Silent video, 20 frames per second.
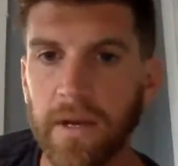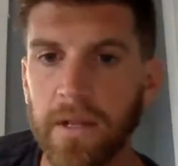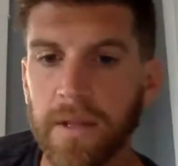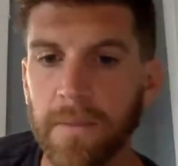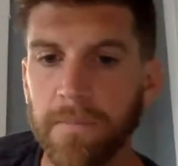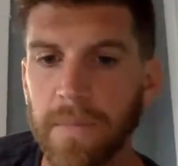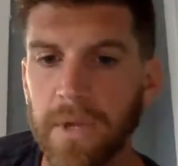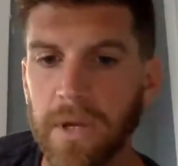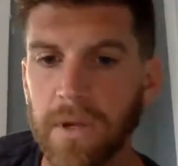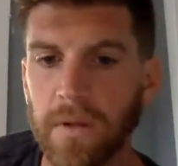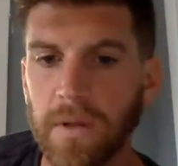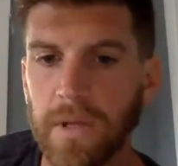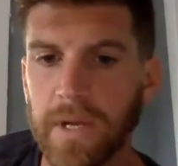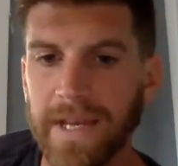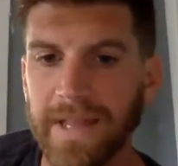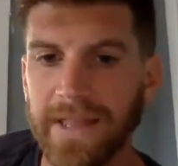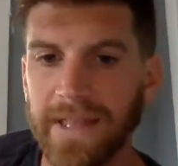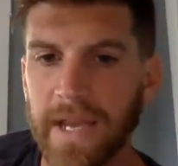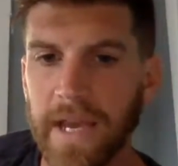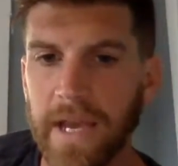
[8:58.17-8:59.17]
in the middle,
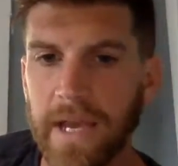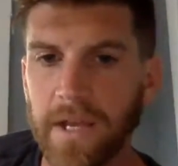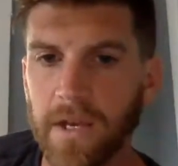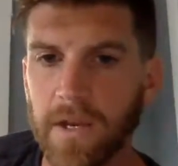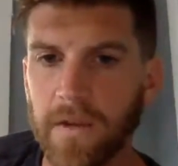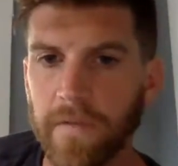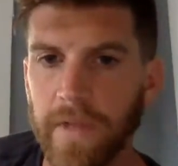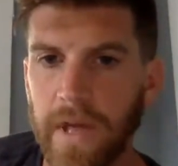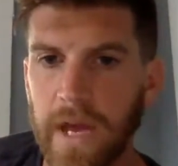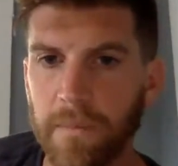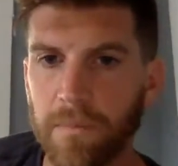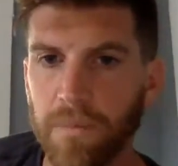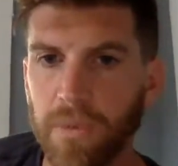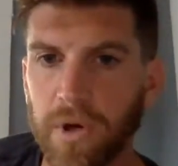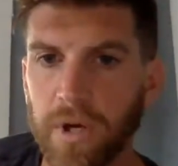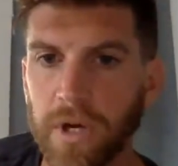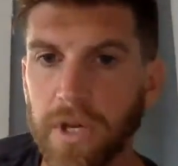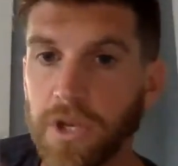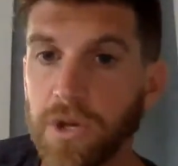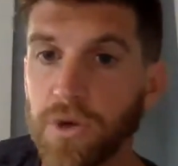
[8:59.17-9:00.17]
and the end of that
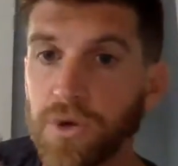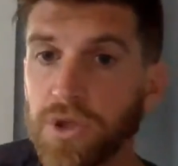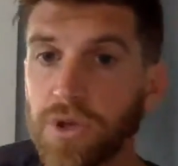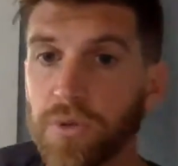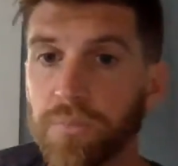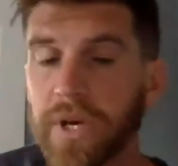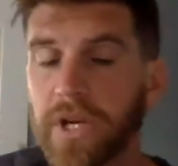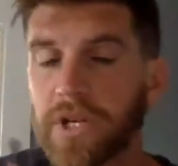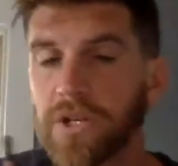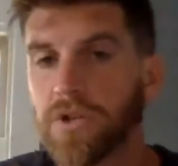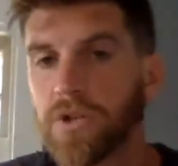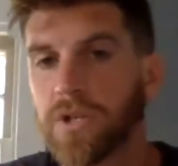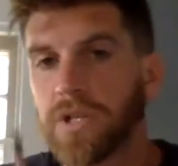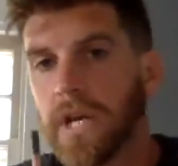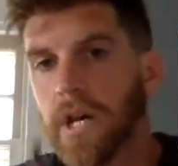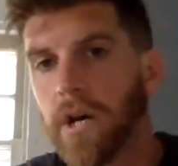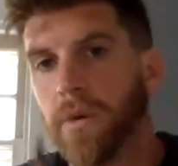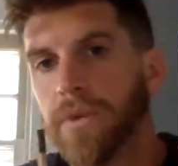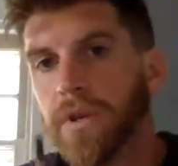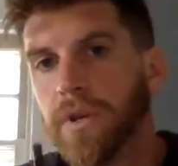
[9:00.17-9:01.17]
book, and use your pictures
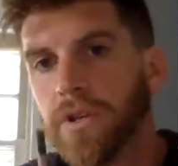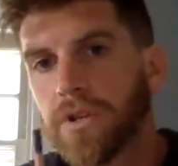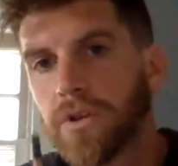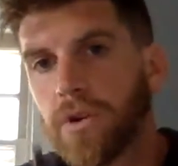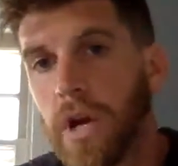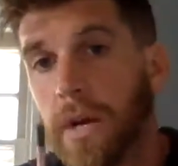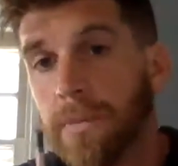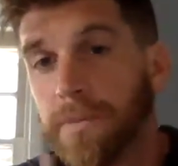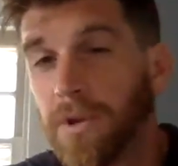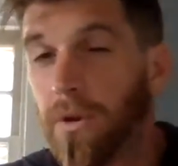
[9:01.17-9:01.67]
to help you describe.